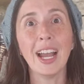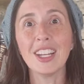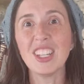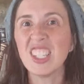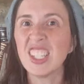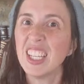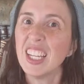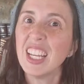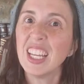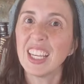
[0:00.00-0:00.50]
I
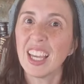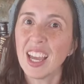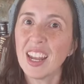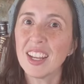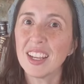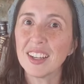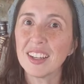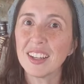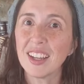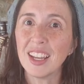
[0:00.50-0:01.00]
just didn't
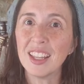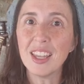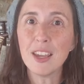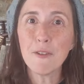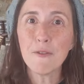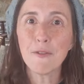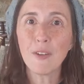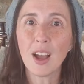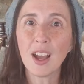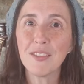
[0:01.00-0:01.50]
get it. And
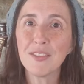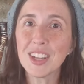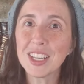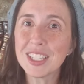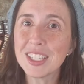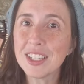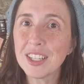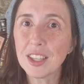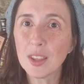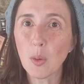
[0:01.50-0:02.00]
then 5
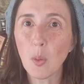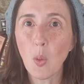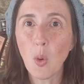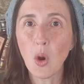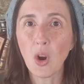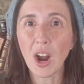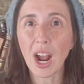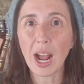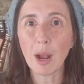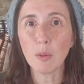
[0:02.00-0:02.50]
days into the
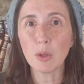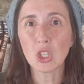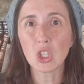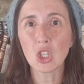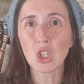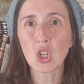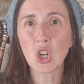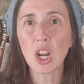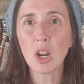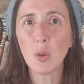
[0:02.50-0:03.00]
war, I
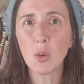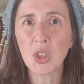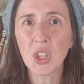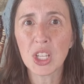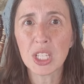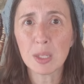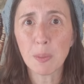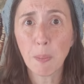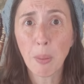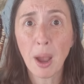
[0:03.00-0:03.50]
was struck with
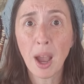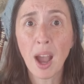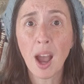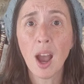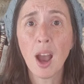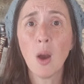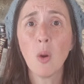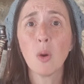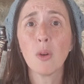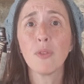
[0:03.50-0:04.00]
this
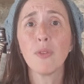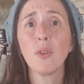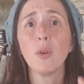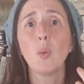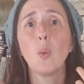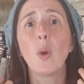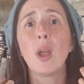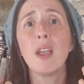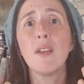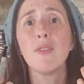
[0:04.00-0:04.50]

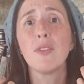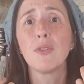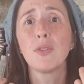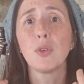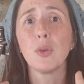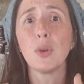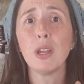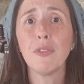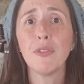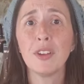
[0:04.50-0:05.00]
powerful wave
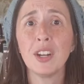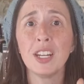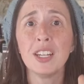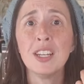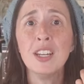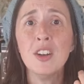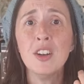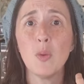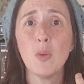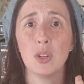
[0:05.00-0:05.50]
of grief, and I
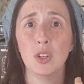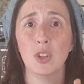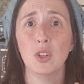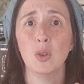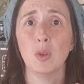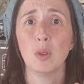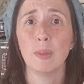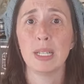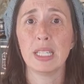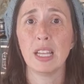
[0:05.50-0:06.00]
didn't know what to
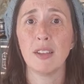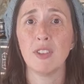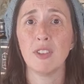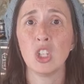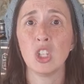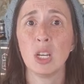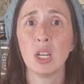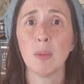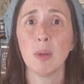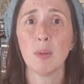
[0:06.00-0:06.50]
do with myself.
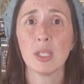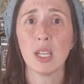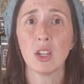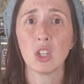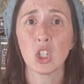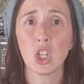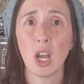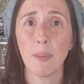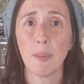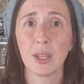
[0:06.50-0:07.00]
And Jeremy was
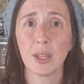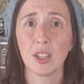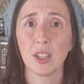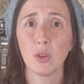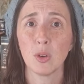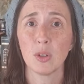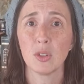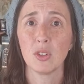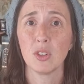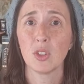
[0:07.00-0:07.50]
out shopping at the
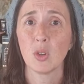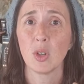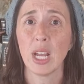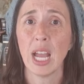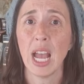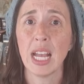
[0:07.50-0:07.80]
grocery store.